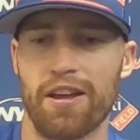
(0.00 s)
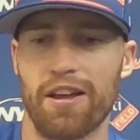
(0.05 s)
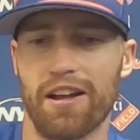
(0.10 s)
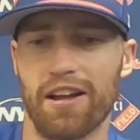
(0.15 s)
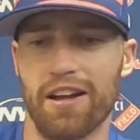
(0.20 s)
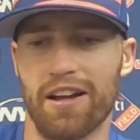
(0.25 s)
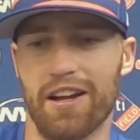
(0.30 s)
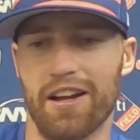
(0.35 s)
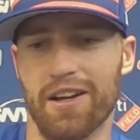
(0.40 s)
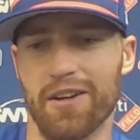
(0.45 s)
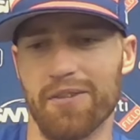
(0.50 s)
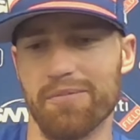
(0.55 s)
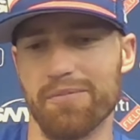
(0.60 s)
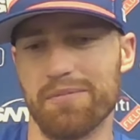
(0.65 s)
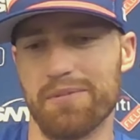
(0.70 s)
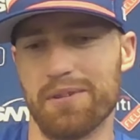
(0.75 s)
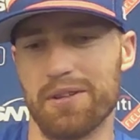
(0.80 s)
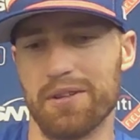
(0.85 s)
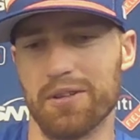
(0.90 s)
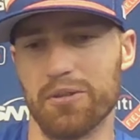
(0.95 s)

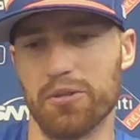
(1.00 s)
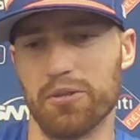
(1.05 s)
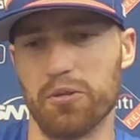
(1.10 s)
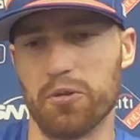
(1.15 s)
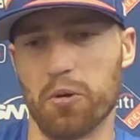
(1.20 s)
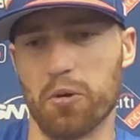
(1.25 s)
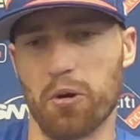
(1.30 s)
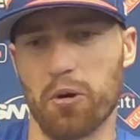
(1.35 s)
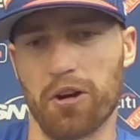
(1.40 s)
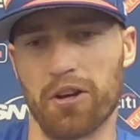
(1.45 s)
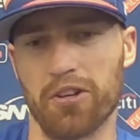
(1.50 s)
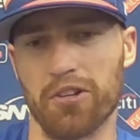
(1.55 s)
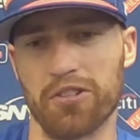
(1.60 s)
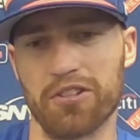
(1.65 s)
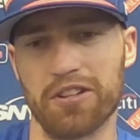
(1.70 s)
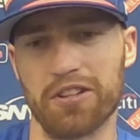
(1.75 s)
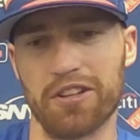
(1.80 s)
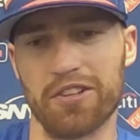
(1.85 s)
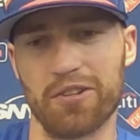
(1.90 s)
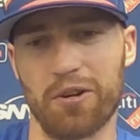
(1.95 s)
You know, New York
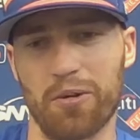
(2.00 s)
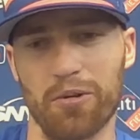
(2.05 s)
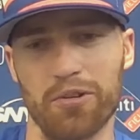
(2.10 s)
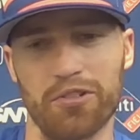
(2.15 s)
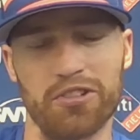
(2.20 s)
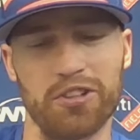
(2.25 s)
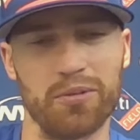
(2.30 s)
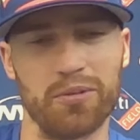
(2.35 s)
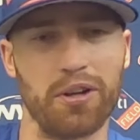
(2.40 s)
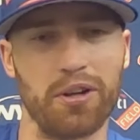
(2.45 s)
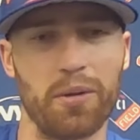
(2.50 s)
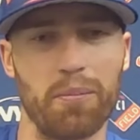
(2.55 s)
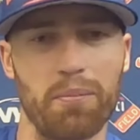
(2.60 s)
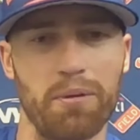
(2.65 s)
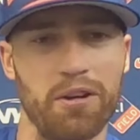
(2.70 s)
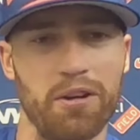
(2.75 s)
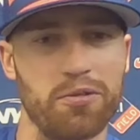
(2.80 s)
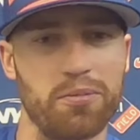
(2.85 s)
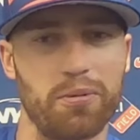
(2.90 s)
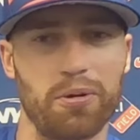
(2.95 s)
has always seemed like a
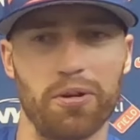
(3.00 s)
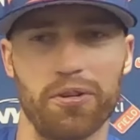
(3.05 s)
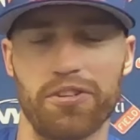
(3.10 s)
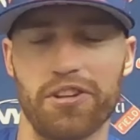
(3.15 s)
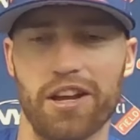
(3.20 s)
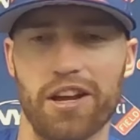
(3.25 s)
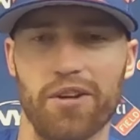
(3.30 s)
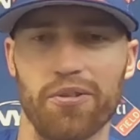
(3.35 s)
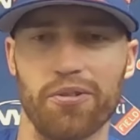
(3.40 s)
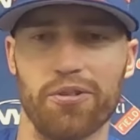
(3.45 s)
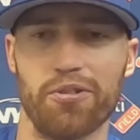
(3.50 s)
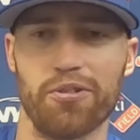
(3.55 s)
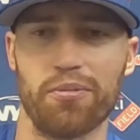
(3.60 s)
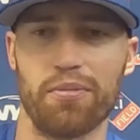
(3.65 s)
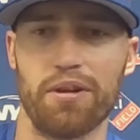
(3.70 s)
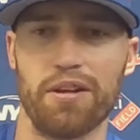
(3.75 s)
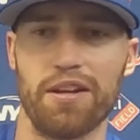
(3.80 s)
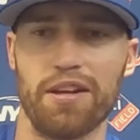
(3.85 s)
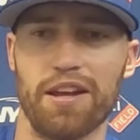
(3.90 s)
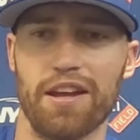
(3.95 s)
baseball town to
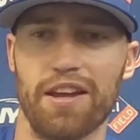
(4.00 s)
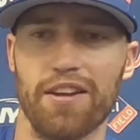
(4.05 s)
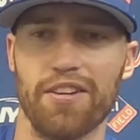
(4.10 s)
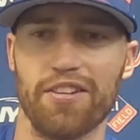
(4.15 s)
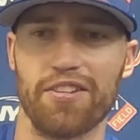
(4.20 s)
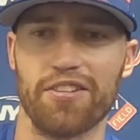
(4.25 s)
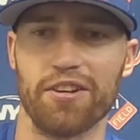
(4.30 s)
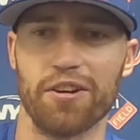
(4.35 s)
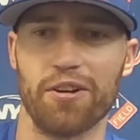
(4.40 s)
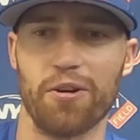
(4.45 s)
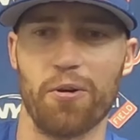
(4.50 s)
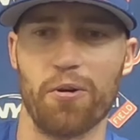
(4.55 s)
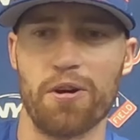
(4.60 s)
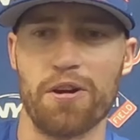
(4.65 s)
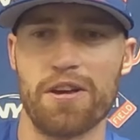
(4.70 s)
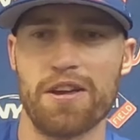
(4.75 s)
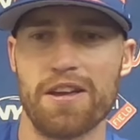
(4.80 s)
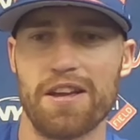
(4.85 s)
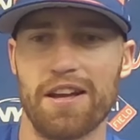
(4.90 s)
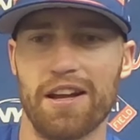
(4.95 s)
me. And so
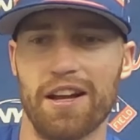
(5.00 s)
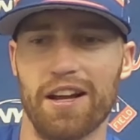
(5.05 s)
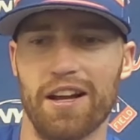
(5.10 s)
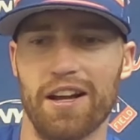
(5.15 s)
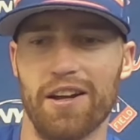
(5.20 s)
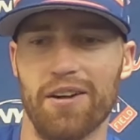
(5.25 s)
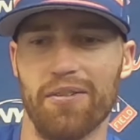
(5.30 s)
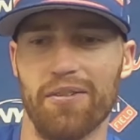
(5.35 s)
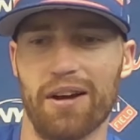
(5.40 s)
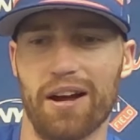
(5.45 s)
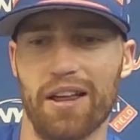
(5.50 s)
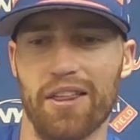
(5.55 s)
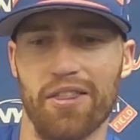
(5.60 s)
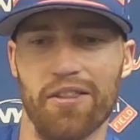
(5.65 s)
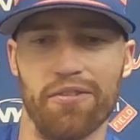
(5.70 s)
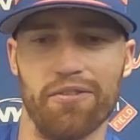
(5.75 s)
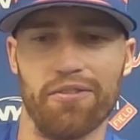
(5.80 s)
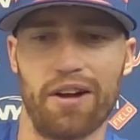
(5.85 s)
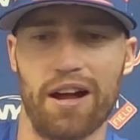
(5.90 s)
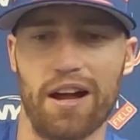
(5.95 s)

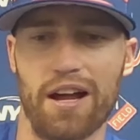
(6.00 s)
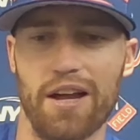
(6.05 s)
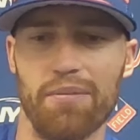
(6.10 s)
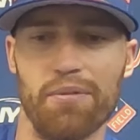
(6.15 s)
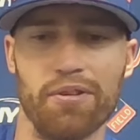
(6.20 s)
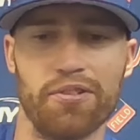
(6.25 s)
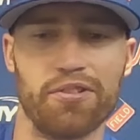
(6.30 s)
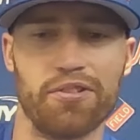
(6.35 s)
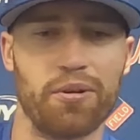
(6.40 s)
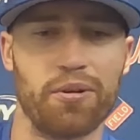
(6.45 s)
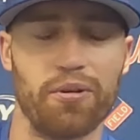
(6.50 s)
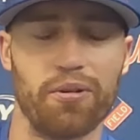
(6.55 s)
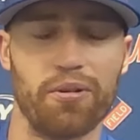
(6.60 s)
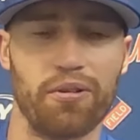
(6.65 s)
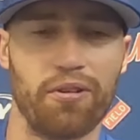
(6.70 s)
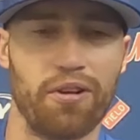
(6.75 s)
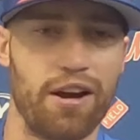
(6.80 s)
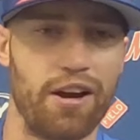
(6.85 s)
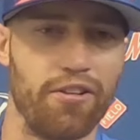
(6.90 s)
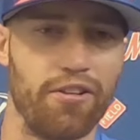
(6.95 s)
the vibe that's going
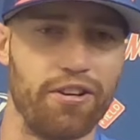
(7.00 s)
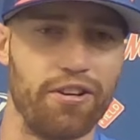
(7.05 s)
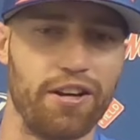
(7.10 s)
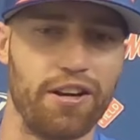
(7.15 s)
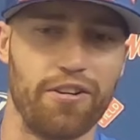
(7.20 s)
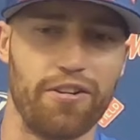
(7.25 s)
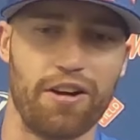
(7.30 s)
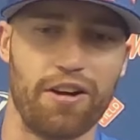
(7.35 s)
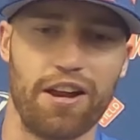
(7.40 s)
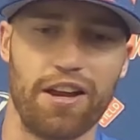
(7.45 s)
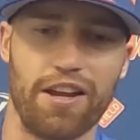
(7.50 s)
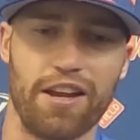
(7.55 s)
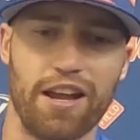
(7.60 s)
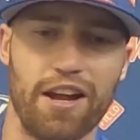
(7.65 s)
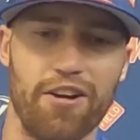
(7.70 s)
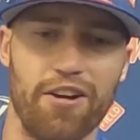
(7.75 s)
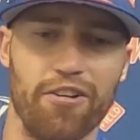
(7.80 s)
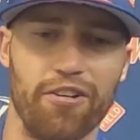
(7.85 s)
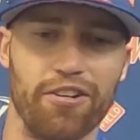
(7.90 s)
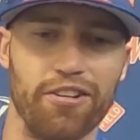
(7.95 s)
around here right
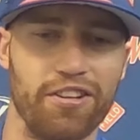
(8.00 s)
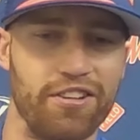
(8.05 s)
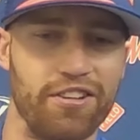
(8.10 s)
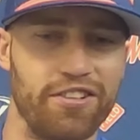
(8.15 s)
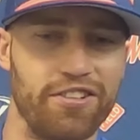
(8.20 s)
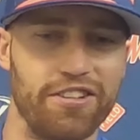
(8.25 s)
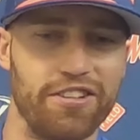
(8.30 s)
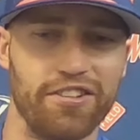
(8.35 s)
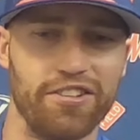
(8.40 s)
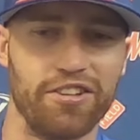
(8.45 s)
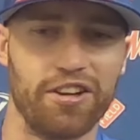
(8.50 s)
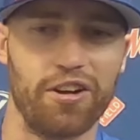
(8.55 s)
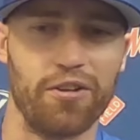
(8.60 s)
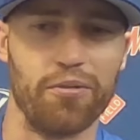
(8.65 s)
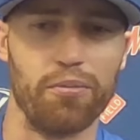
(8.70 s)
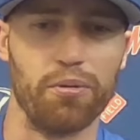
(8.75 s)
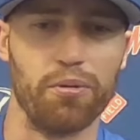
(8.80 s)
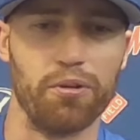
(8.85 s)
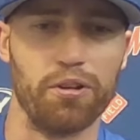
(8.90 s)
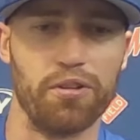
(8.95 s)
now is
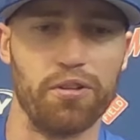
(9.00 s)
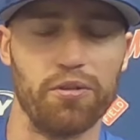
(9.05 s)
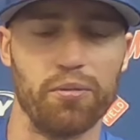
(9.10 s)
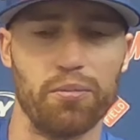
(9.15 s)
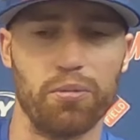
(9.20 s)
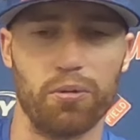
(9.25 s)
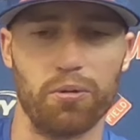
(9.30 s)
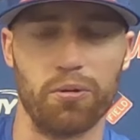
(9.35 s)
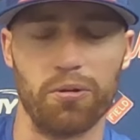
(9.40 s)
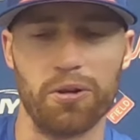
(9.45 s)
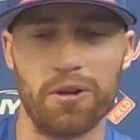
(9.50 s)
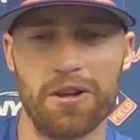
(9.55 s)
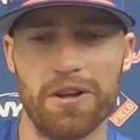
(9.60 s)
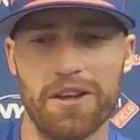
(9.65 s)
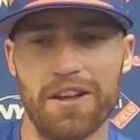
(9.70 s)
unbelievable.